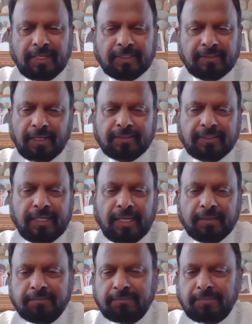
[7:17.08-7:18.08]
At the
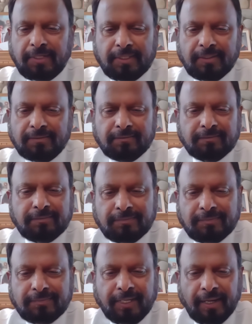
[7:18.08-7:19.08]
time, I didn't
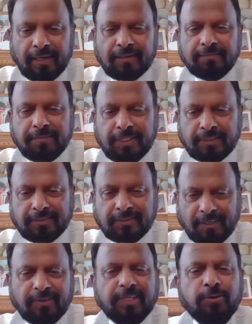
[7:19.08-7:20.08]
care much.
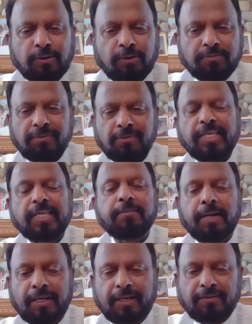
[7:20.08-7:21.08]
Now I go,
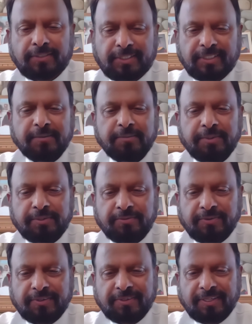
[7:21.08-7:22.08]
looking back, I would say it's a
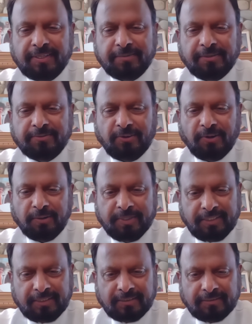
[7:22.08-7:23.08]
beautiful dream of
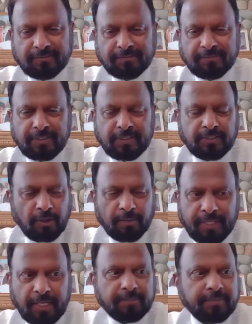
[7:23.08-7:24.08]
Swami.
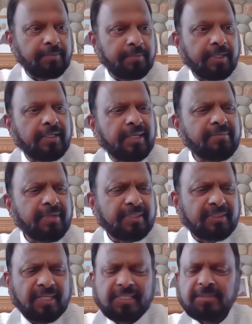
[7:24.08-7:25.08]
Swami comes in my dream
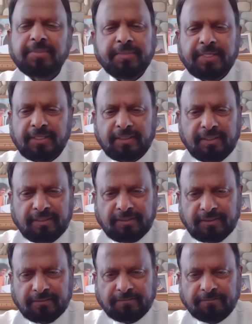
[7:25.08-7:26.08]
and tells me many
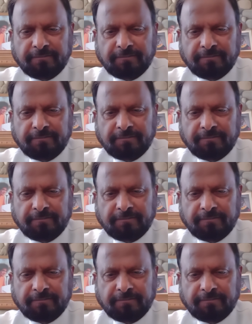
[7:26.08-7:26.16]
things.